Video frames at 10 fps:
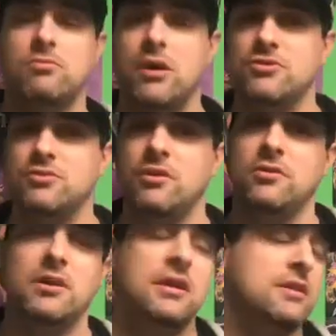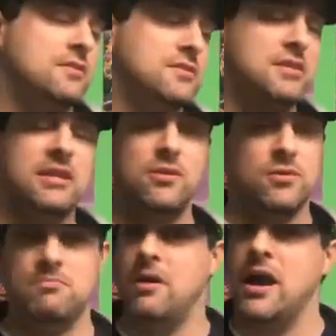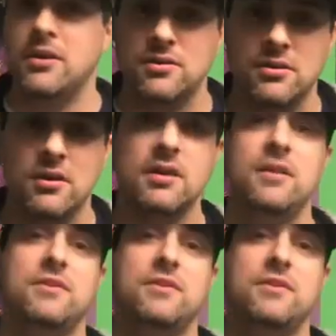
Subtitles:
retro. This is key with modern.